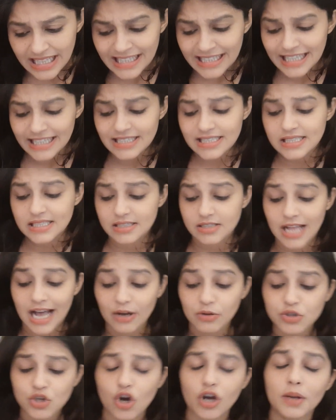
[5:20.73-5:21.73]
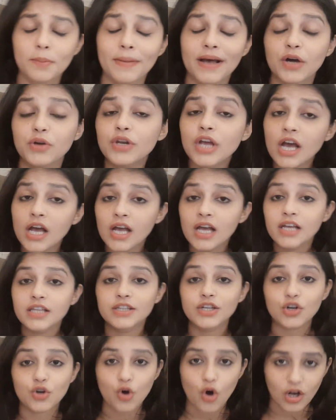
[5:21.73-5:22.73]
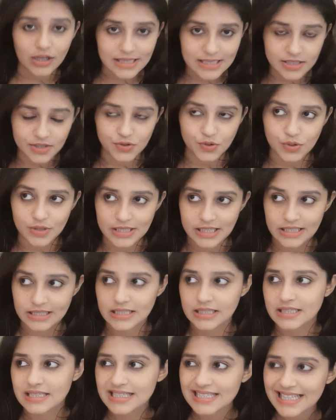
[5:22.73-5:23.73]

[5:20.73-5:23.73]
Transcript: Let's now talk about the cost associated.